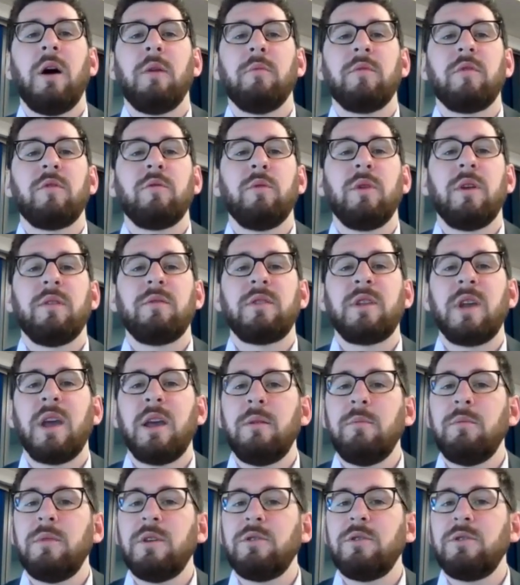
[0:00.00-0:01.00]
So we have
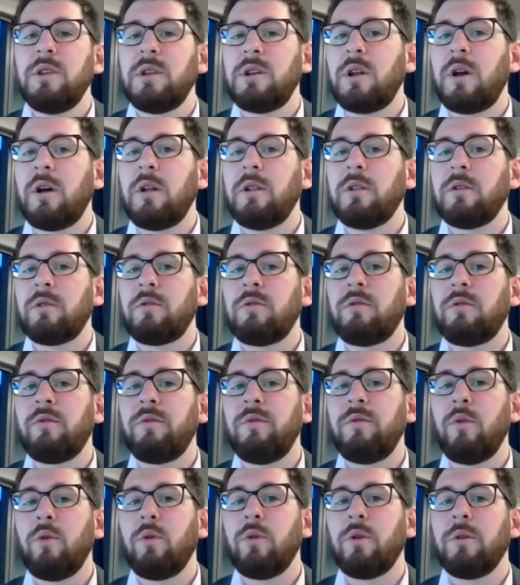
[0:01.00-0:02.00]
$10 million
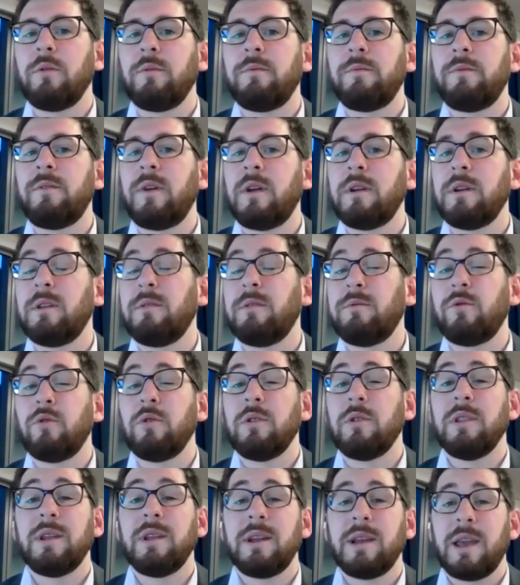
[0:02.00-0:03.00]
for funding for
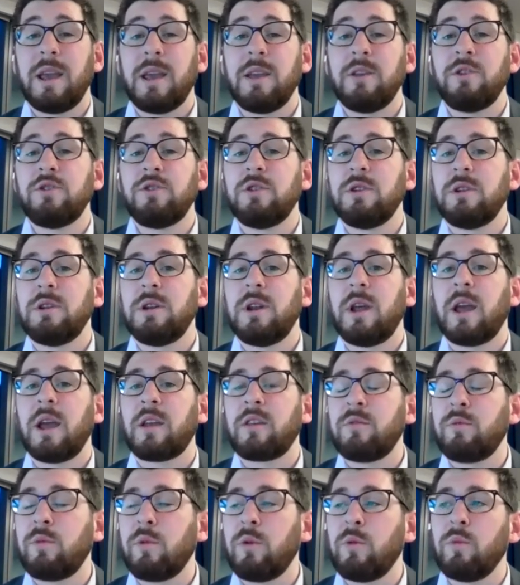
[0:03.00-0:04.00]
litigation,
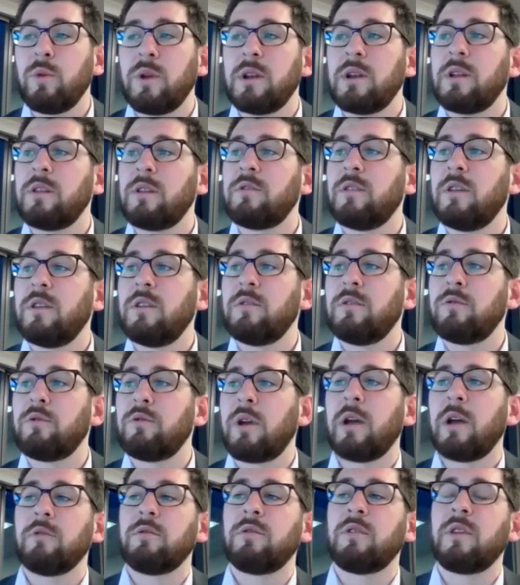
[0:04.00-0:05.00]
expert witnesses, or
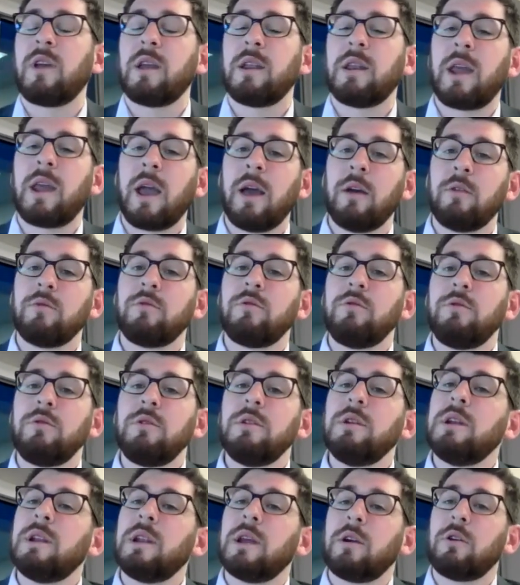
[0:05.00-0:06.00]
outside
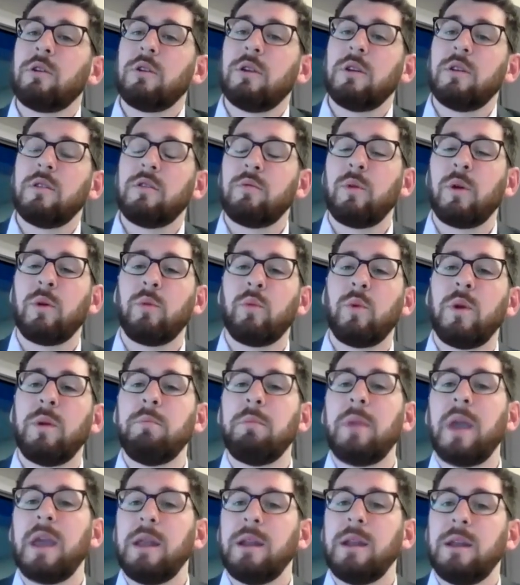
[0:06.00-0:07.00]
counsel in areas where we
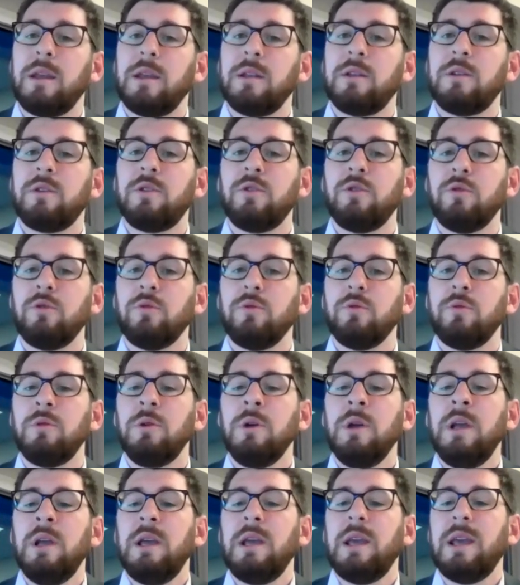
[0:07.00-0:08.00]
may need to
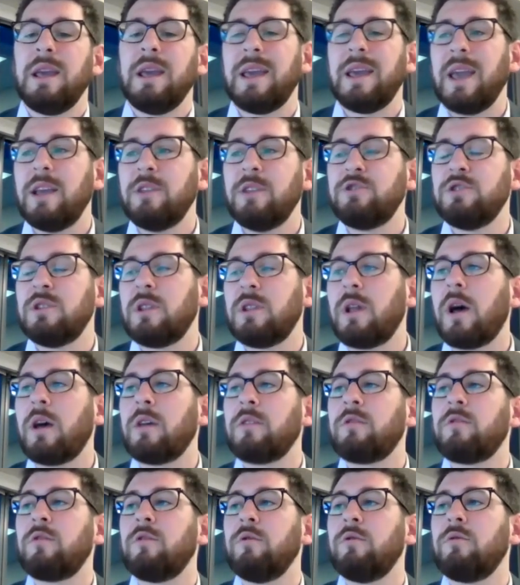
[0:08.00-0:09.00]
engage in
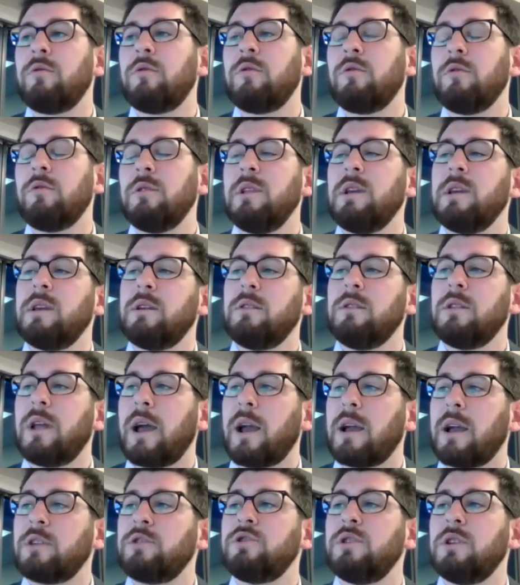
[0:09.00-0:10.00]
lawsuits or legal
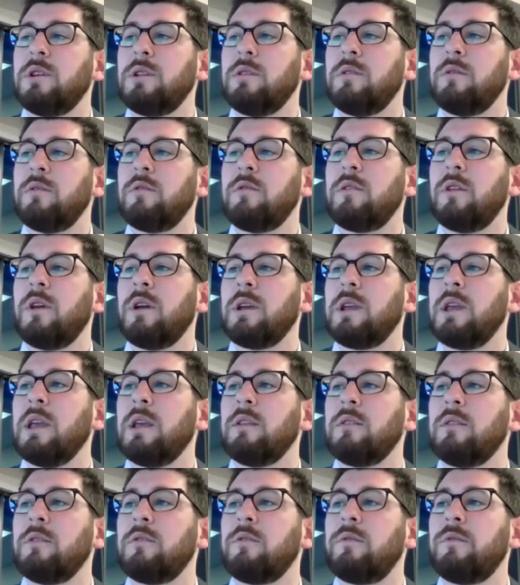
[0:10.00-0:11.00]
actions
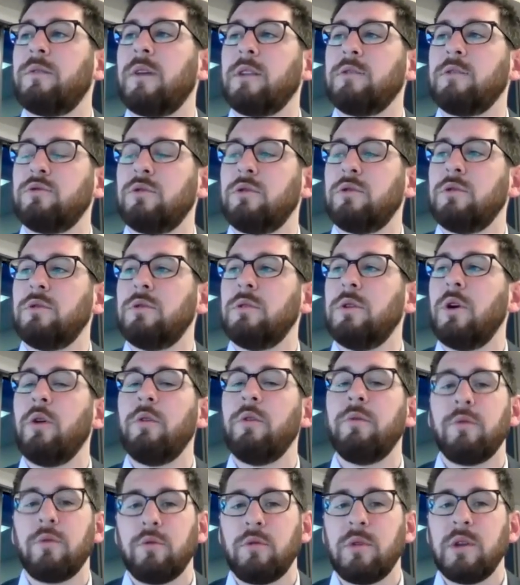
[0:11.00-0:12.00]
against federal
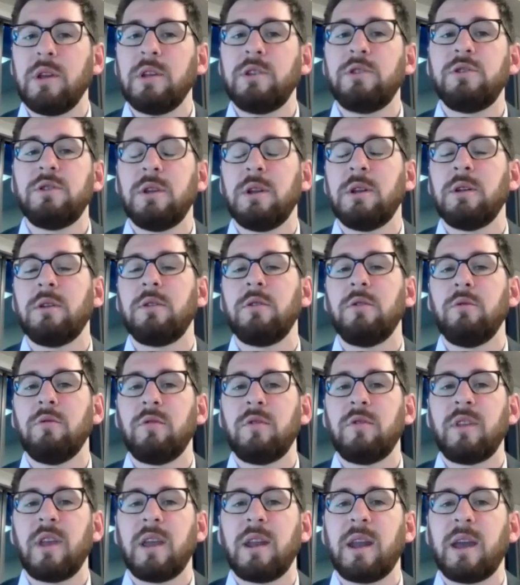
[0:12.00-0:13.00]
overreach into
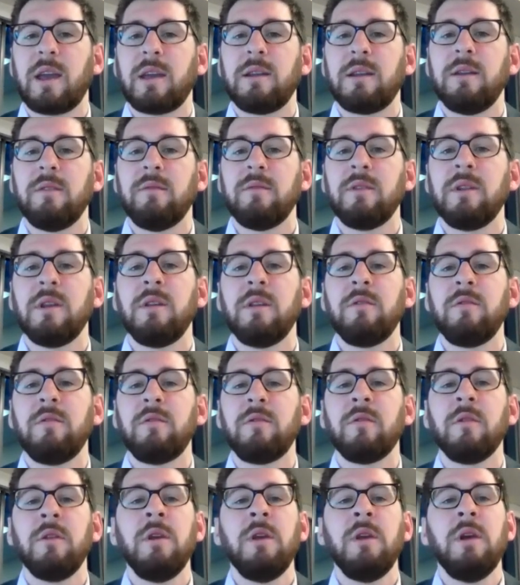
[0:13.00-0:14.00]
state
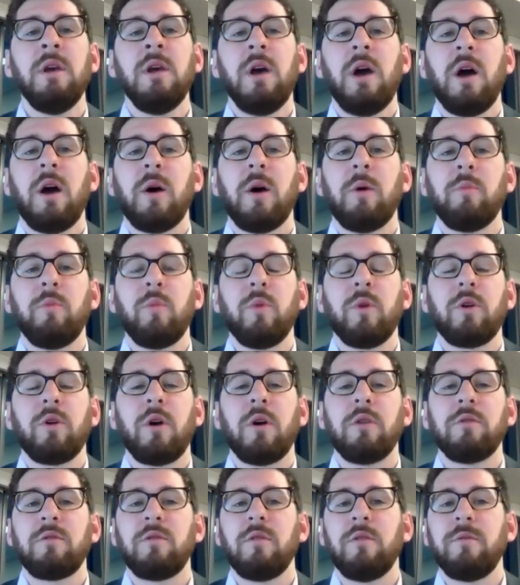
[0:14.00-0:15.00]
activities. We're
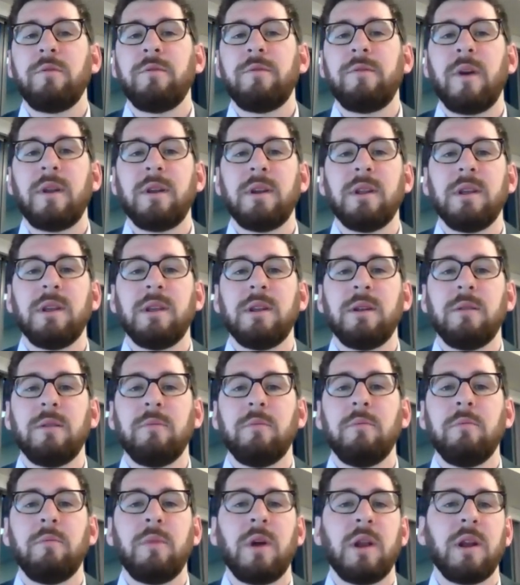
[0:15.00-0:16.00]
also funding
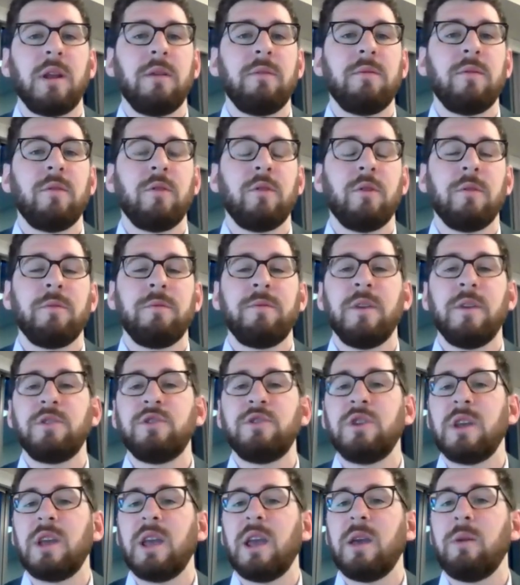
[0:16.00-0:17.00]
money for fish
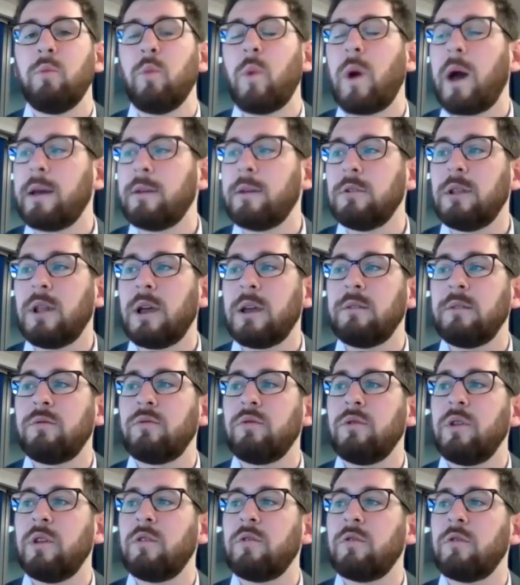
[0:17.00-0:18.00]
and game wildlife
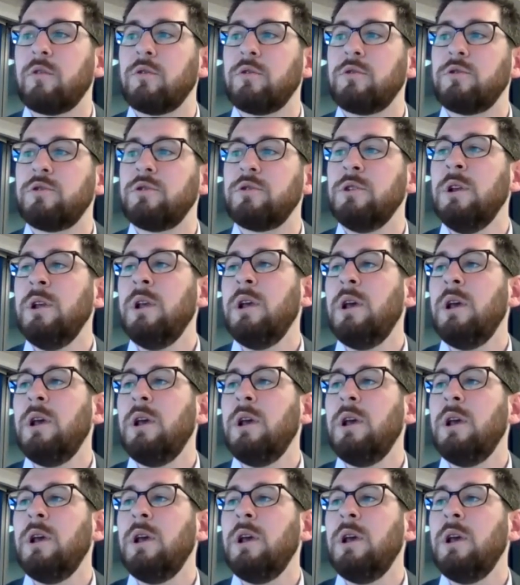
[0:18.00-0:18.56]
research.